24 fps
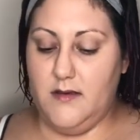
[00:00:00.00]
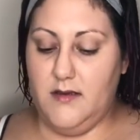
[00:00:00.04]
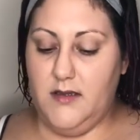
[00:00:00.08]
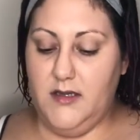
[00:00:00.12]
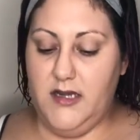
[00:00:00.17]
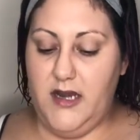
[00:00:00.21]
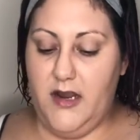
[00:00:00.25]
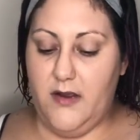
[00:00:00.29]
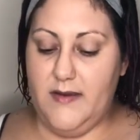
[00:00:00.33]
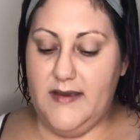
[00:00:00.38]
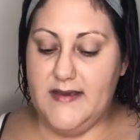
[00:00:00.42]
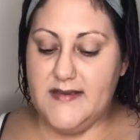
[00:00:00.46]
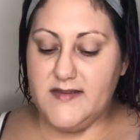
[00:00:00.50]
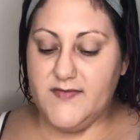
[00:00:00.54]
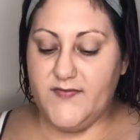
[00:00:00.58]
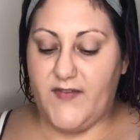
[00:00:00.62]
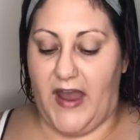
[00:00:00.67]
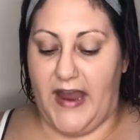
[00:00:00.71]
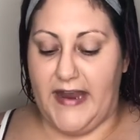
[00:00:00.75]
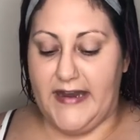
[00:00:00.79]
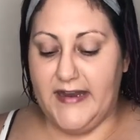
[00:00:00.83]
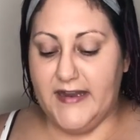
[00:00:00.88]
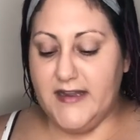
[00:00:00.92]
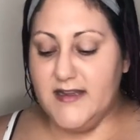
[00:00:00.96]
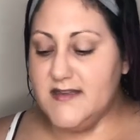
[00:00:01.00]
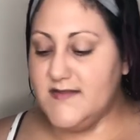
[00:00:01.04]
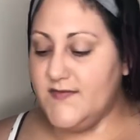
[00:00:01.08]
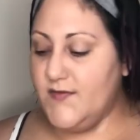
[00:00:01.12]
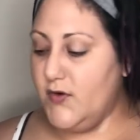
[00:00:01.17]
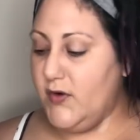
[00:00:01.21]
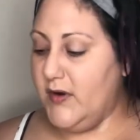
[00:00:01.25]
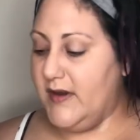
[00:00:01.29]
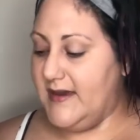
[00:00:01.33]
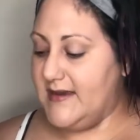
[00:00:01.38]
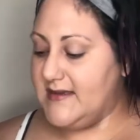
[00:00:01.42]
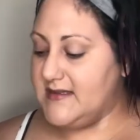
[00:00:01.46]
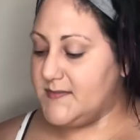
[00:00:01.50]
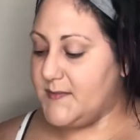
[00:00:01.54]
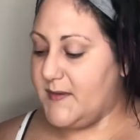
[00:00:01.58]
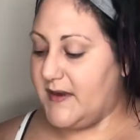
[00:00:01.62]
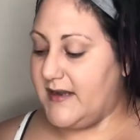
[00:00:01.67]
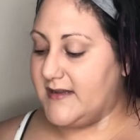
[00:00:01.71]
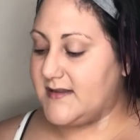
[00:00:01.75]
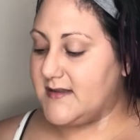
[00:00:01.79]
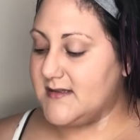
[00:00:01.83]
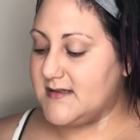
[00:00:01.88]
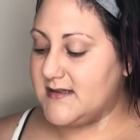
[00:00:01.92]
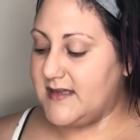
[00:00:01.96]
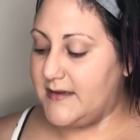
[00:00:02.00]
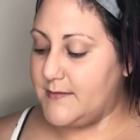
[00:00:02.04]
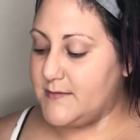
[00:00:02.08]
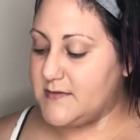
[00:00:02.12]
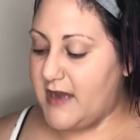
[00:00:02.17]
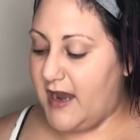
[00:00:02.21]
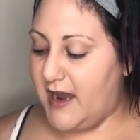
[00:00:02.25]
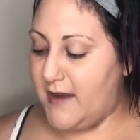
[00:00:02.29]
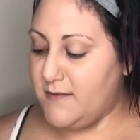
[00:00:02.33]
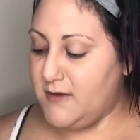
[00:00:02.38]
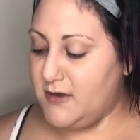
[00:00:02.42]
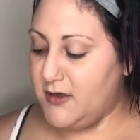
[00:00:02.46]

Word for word: you know, he's finding his voice, but at the same time,